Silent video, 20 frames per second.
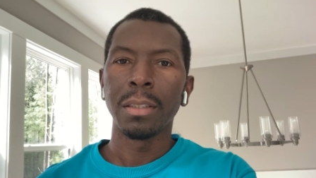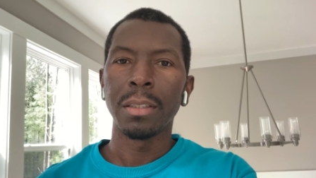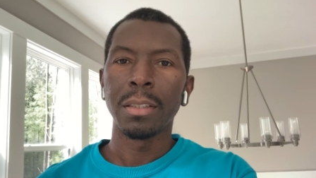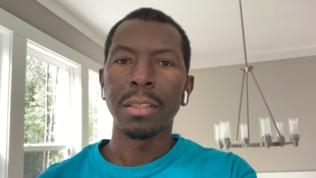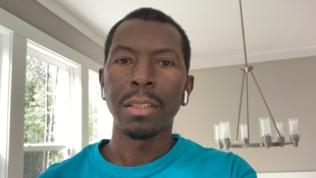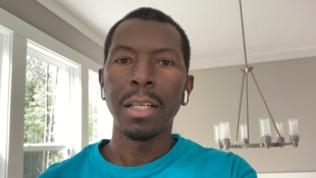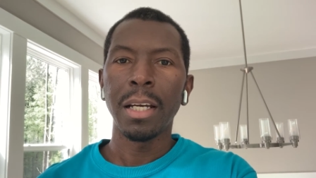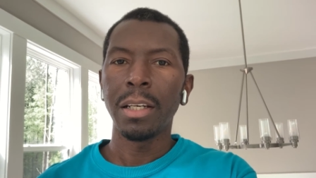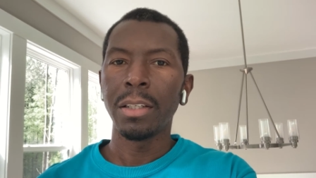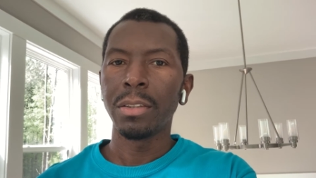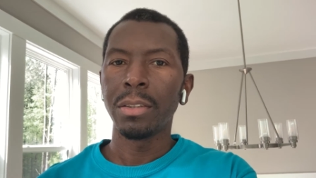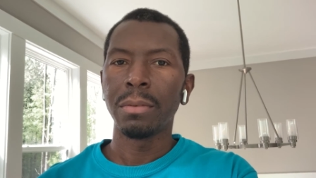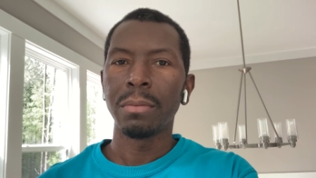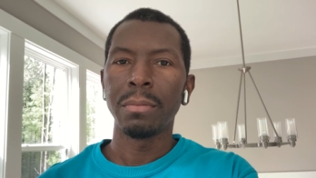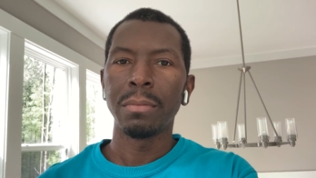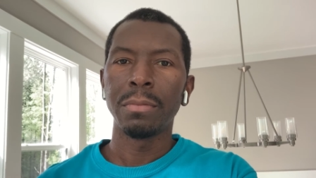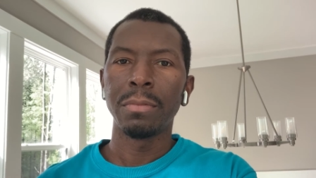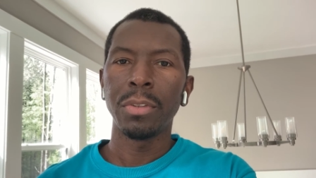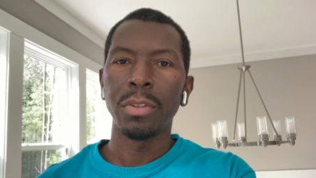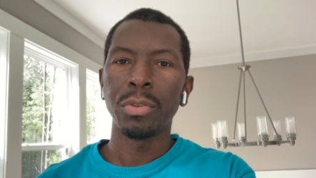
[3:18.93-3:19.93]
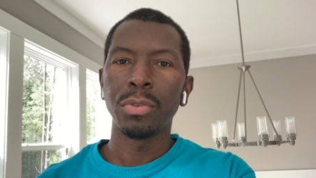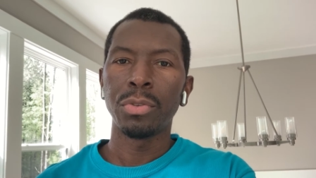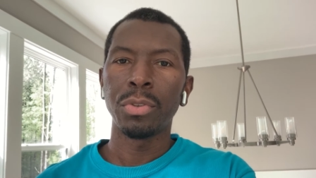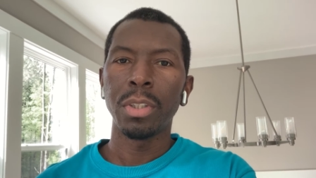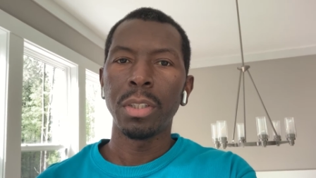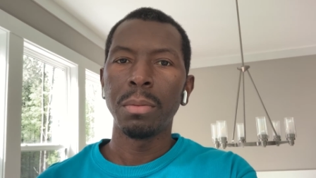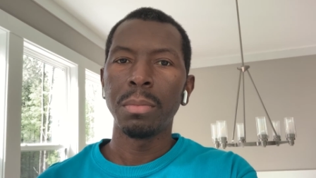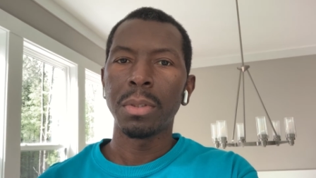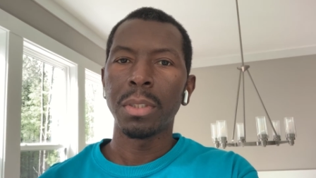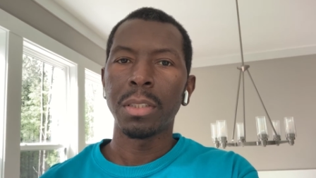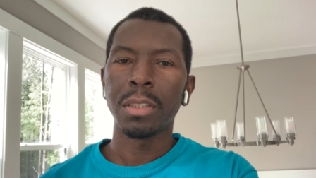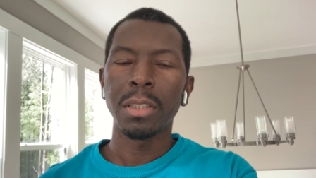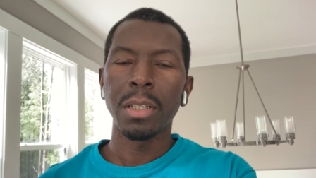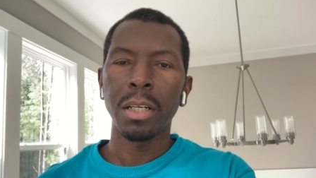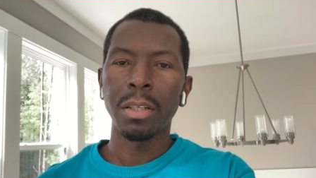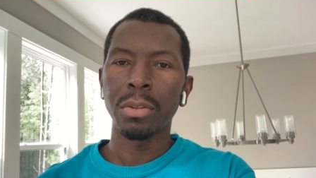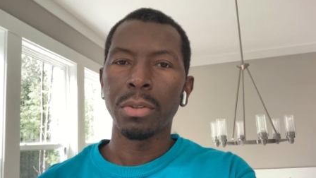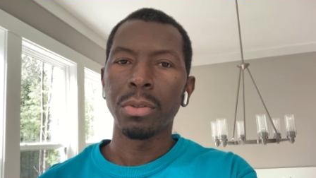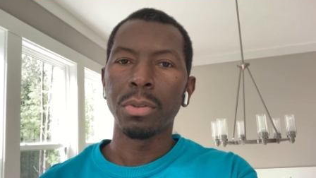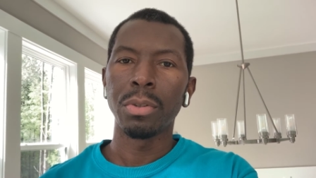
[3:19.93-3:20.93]
It's not their dreams, it's
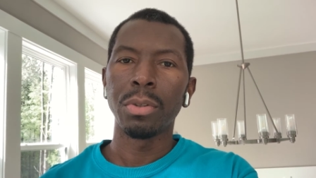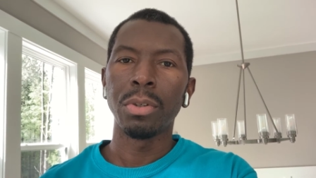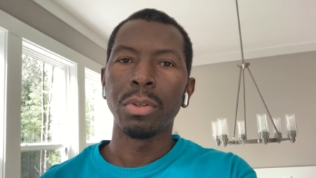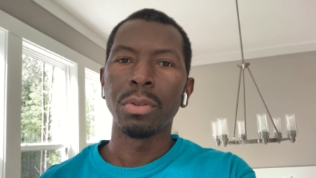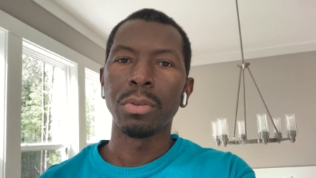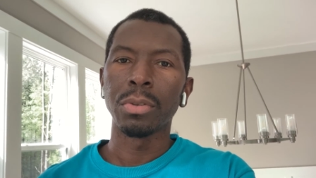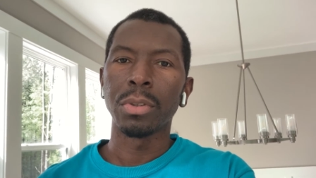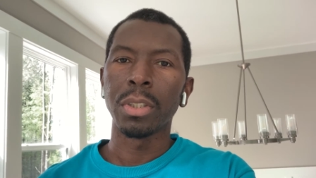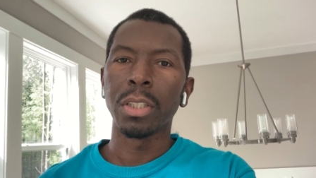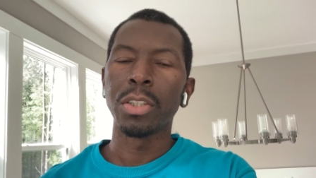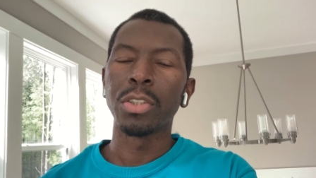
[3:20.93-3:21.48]
not their goals,